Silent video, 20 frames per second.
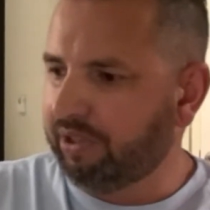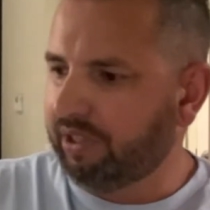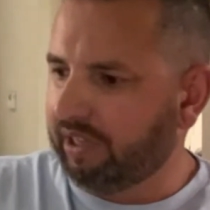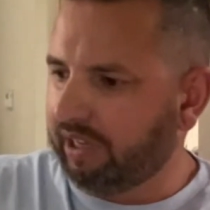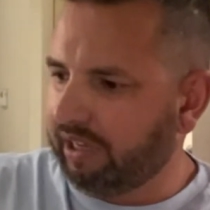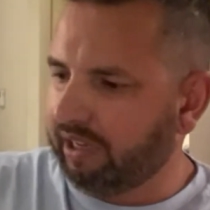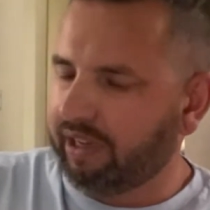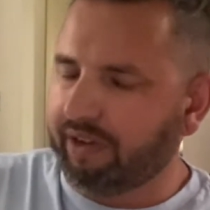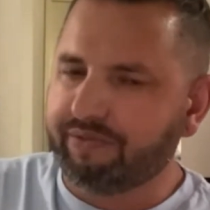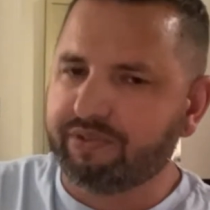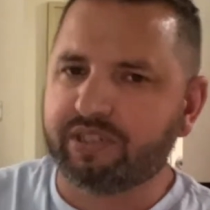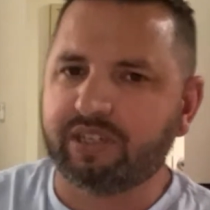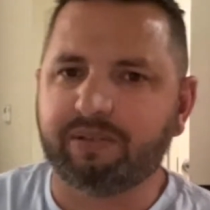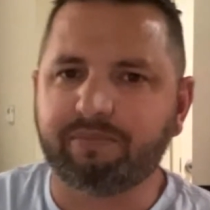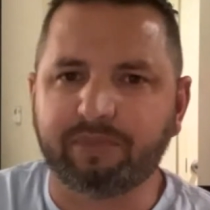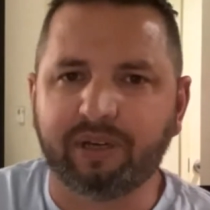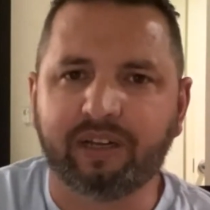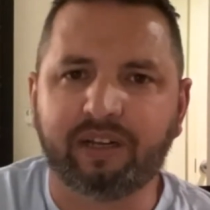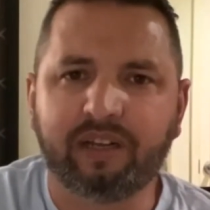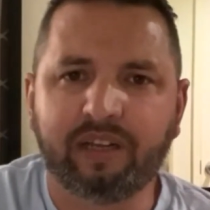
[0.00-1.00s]
"Hey, have a seat,
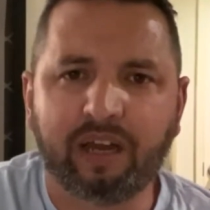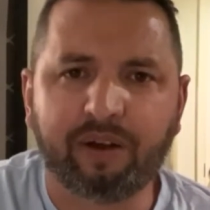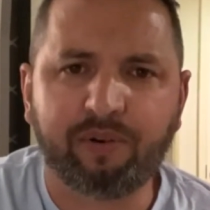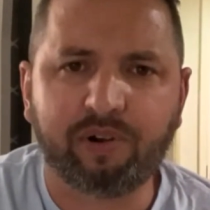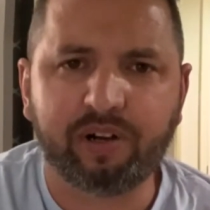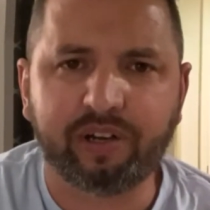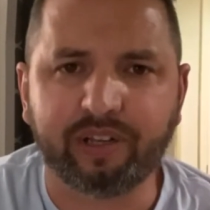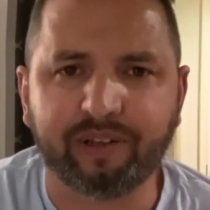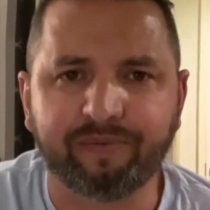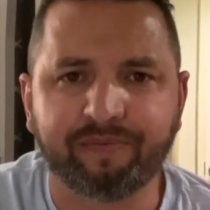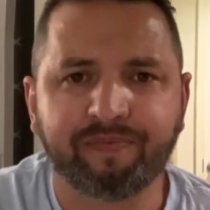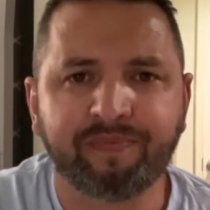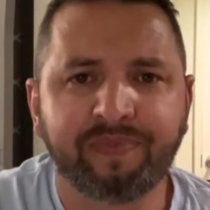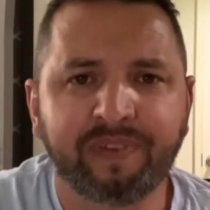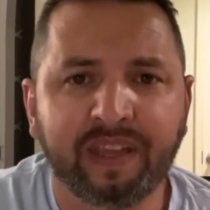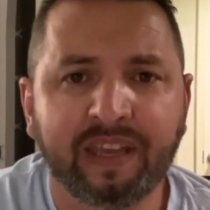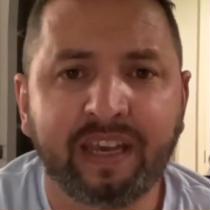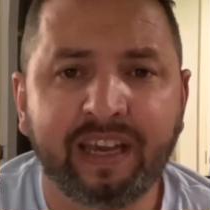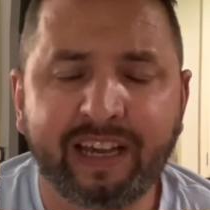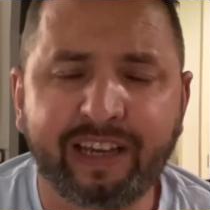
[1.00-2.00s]
bud. How are you?"
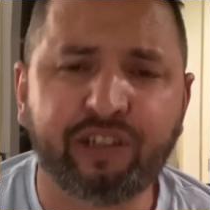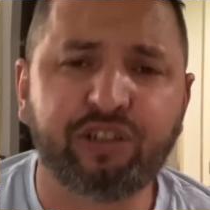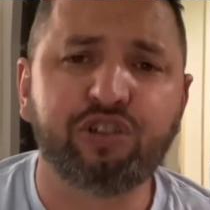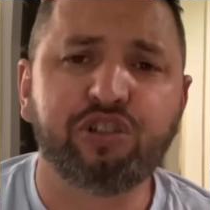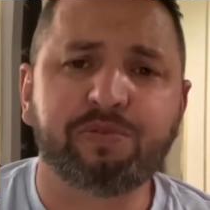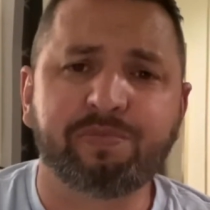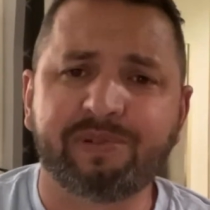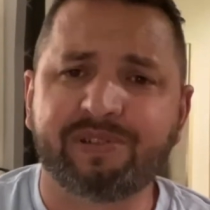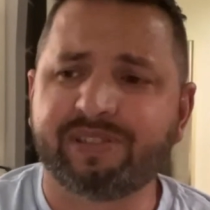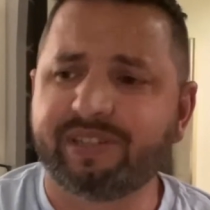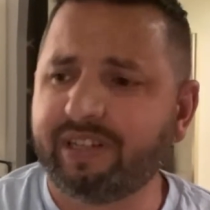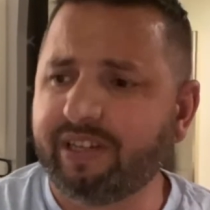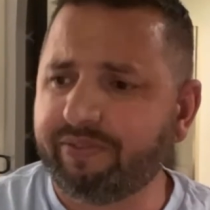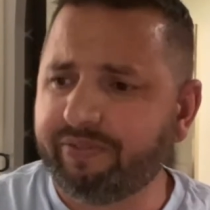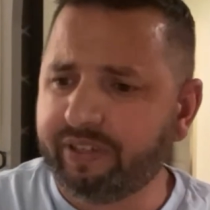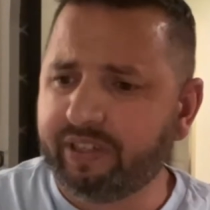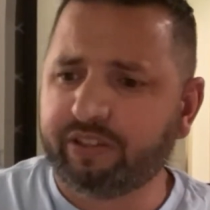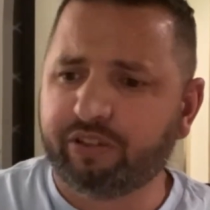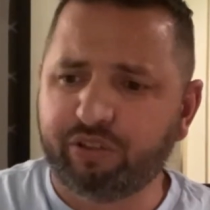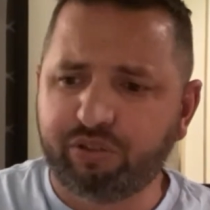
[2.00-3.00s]
I introduced myself, he
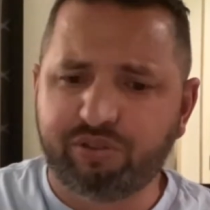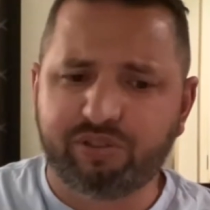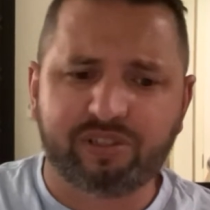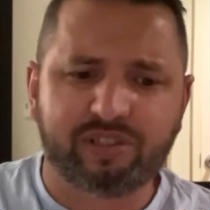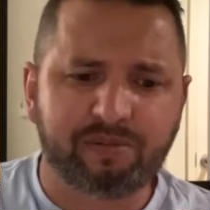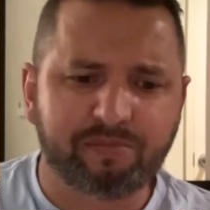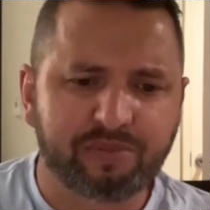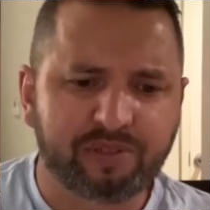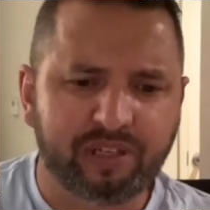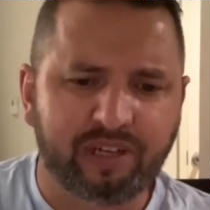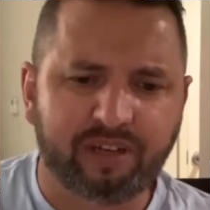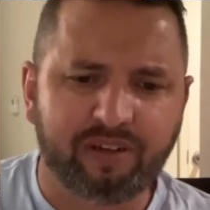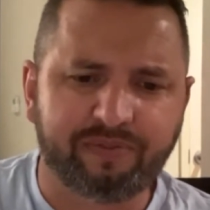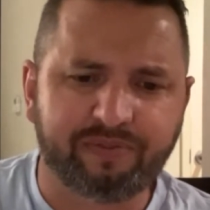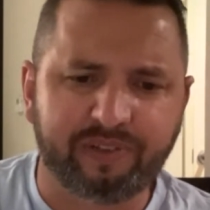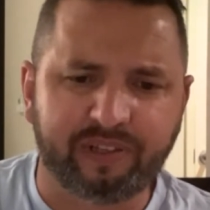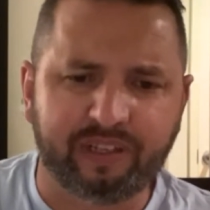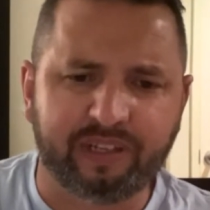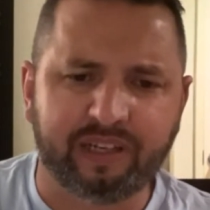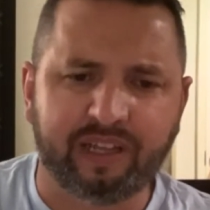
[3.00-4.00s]
introduces himself,
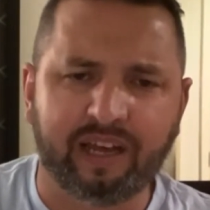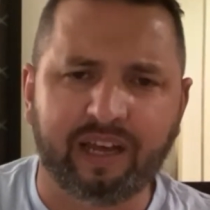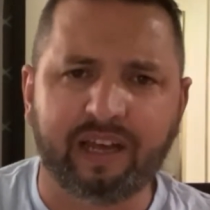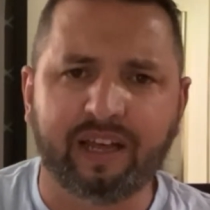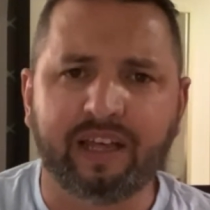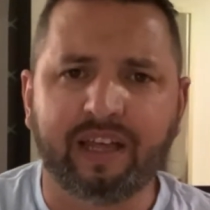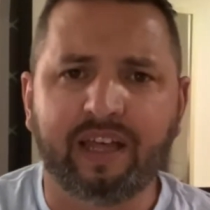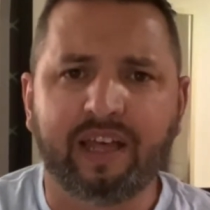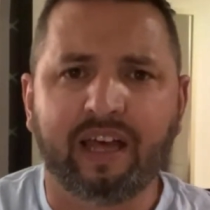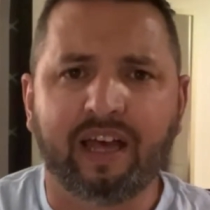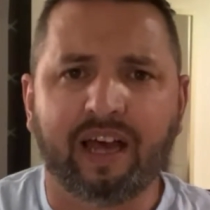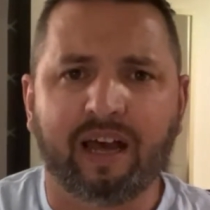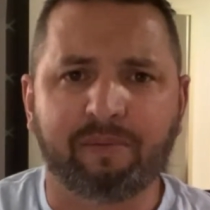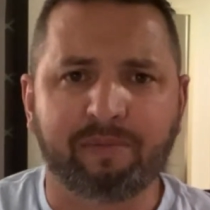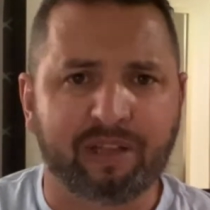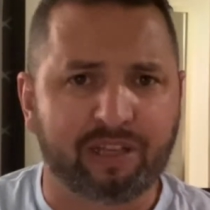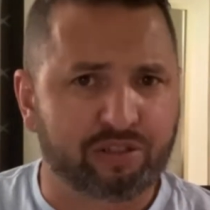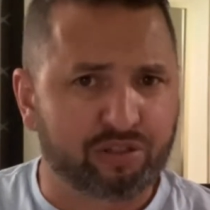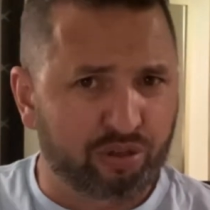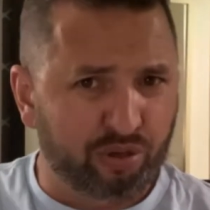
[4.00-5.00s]
and I'm
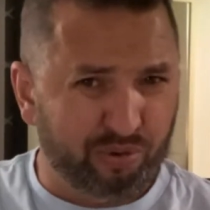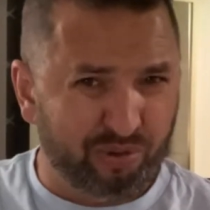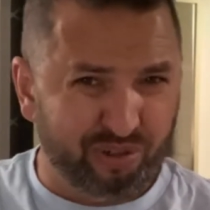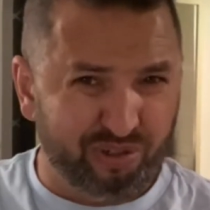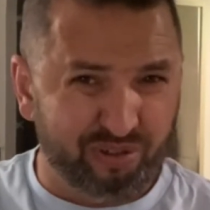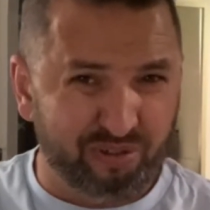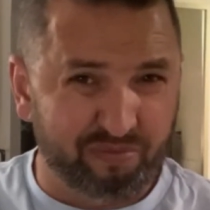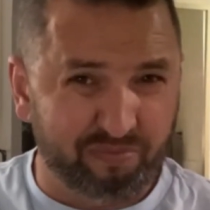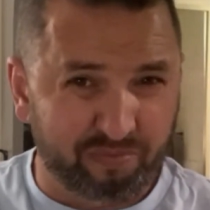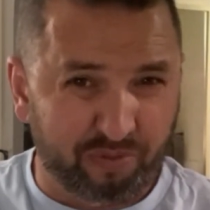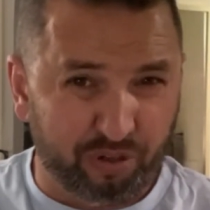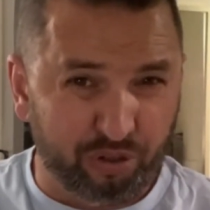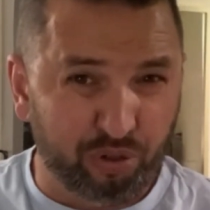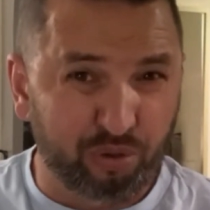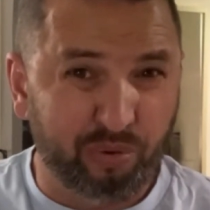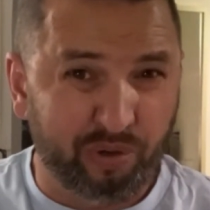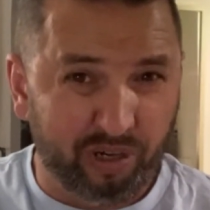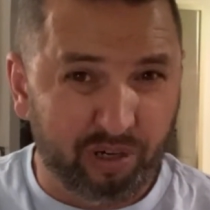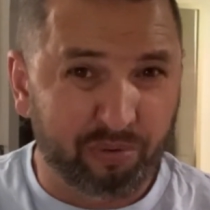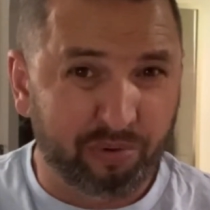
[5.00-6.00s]
like, "So are you
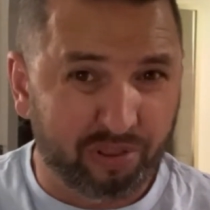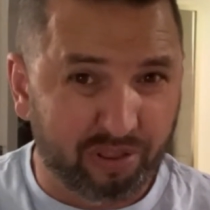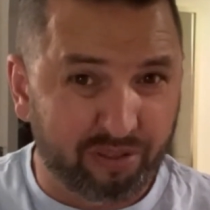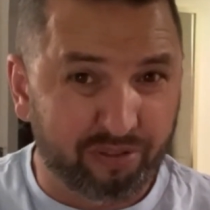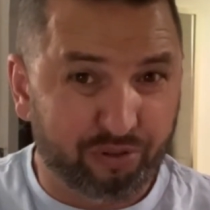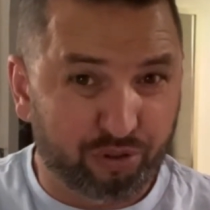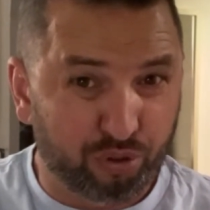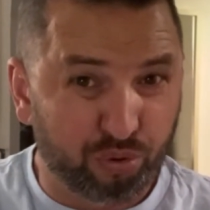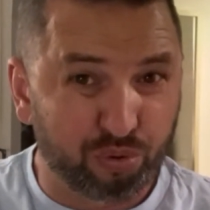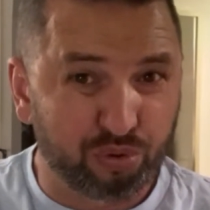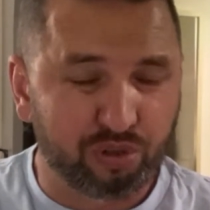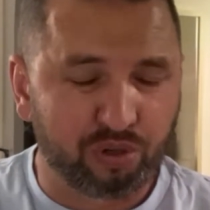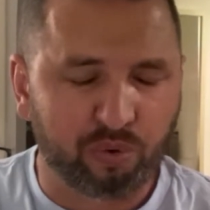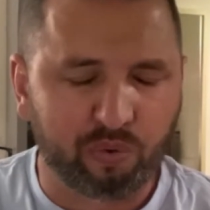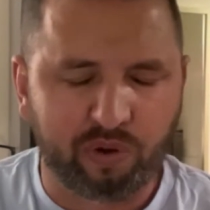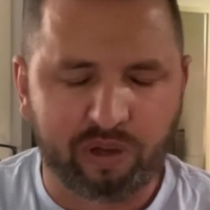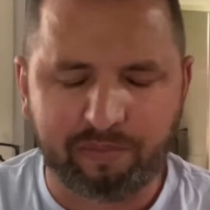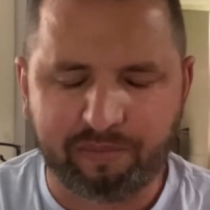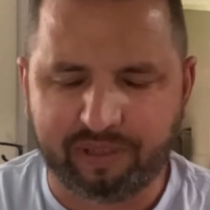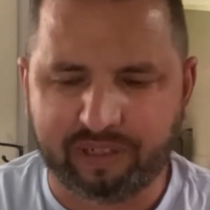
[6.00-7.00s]
here with tools and
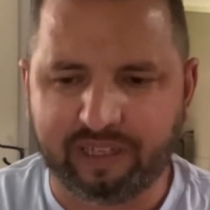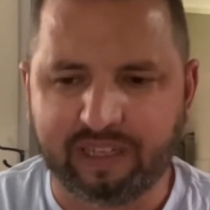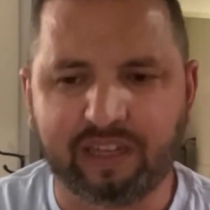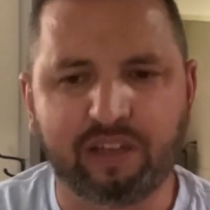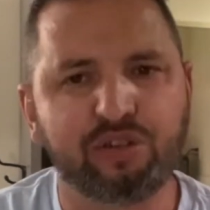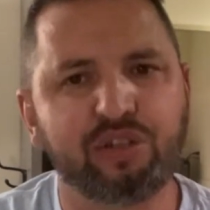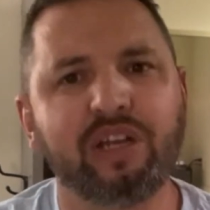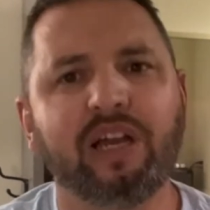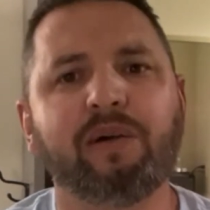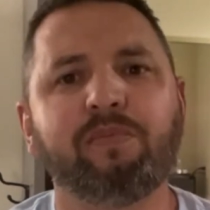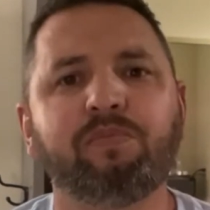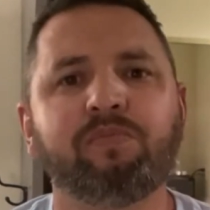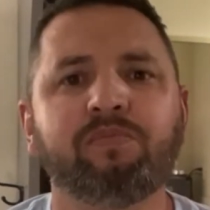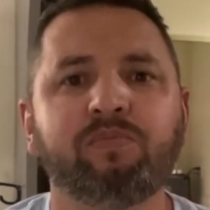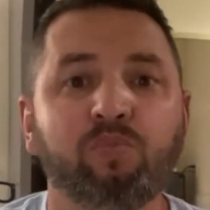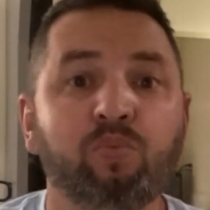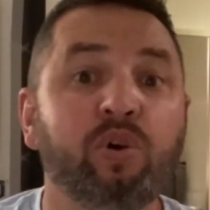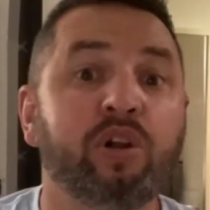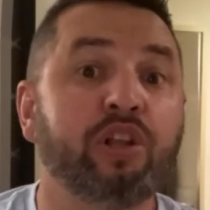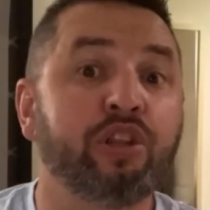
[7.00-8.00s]
equipment?" He goes, "Yeah, I'm
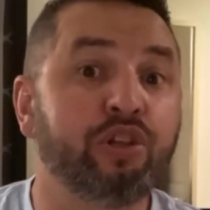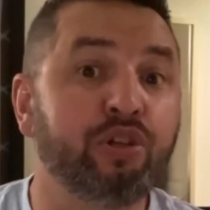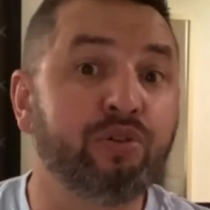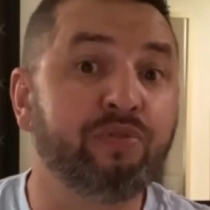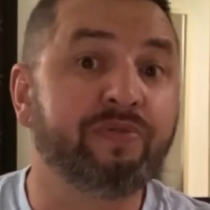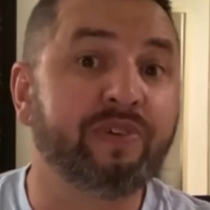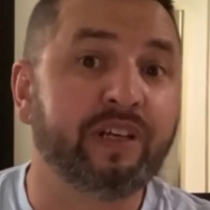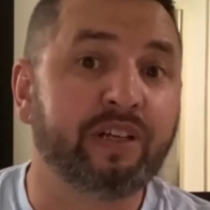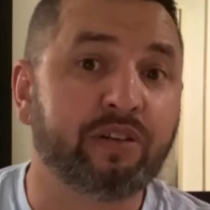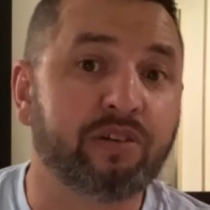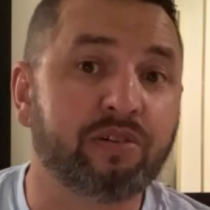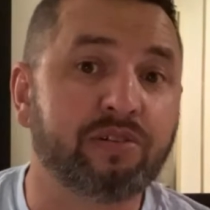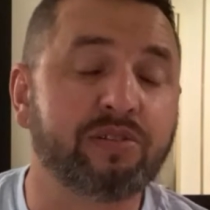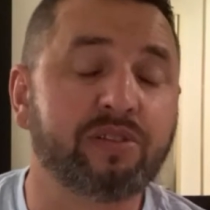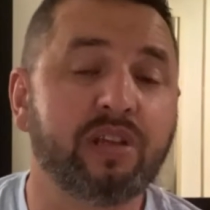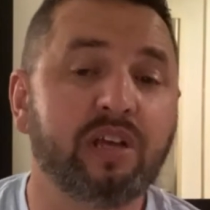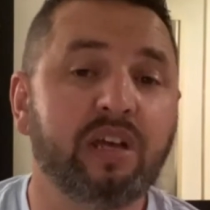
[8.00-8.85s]
one of the new vendors."